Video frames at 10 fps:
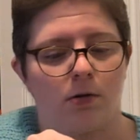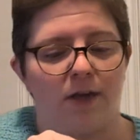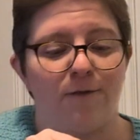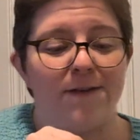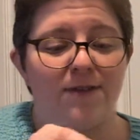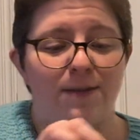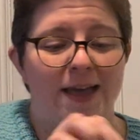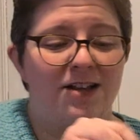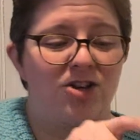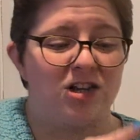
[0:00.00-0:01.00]
like 50
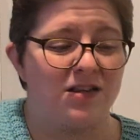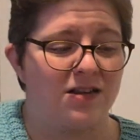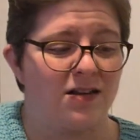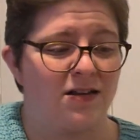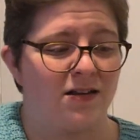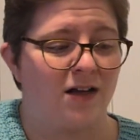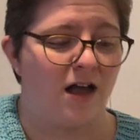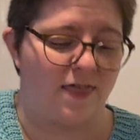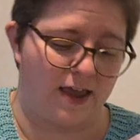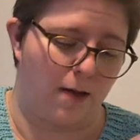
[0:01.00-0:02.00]
pages,
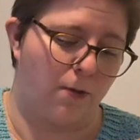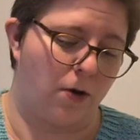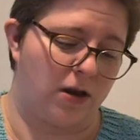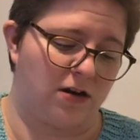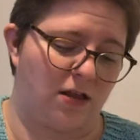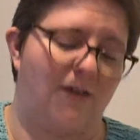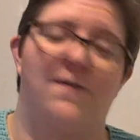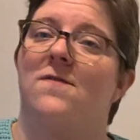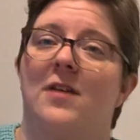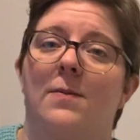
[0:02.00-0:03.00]
I think I broke it into like
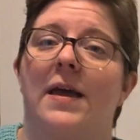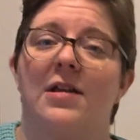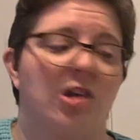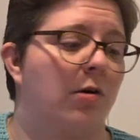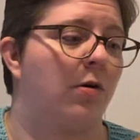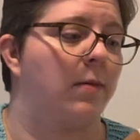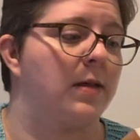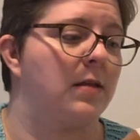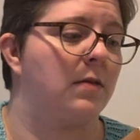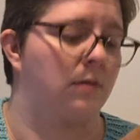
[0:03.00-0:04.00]
50-page
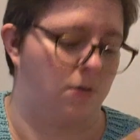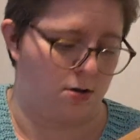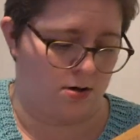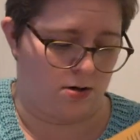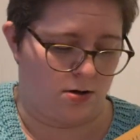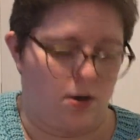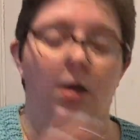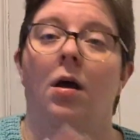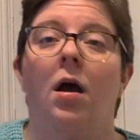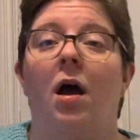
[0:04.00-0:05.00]
increments.
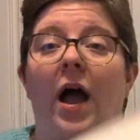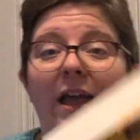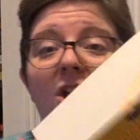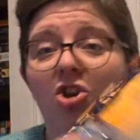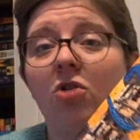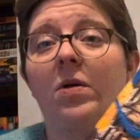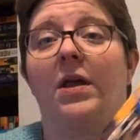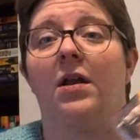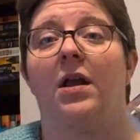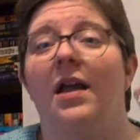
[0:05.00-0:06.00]
I could do
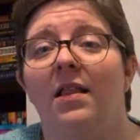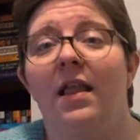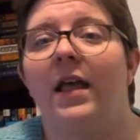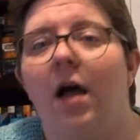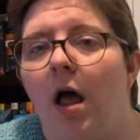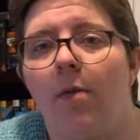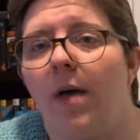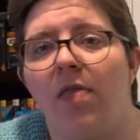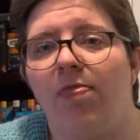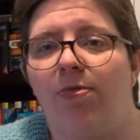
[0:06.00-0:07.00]
it in like a
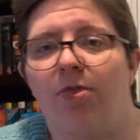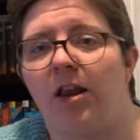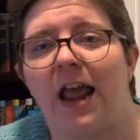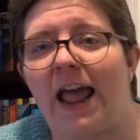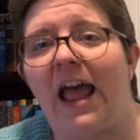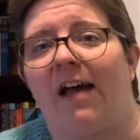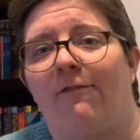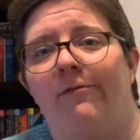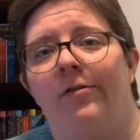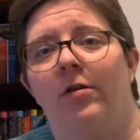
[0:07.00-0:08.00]
month and a half,
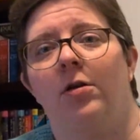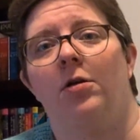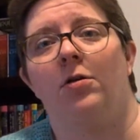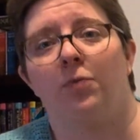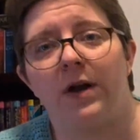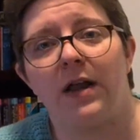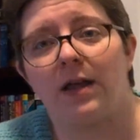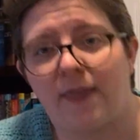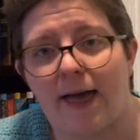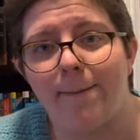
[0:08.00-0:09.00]

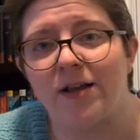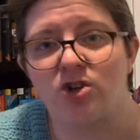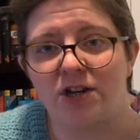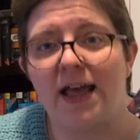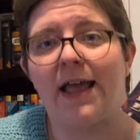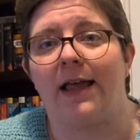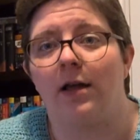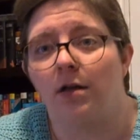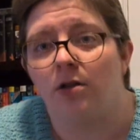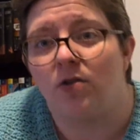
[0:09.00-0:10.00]
reading that much a day.
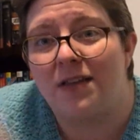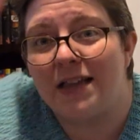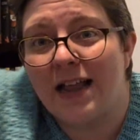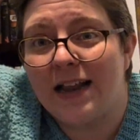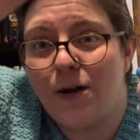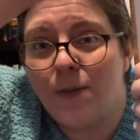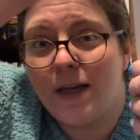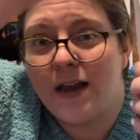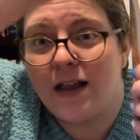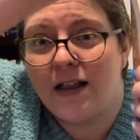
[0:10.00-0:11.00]
You see that little
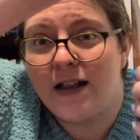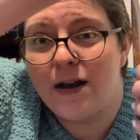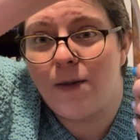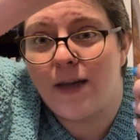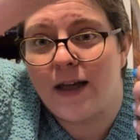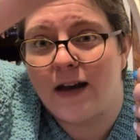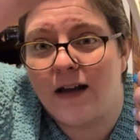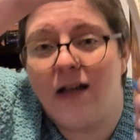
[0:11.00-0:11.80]
bit? A little bit.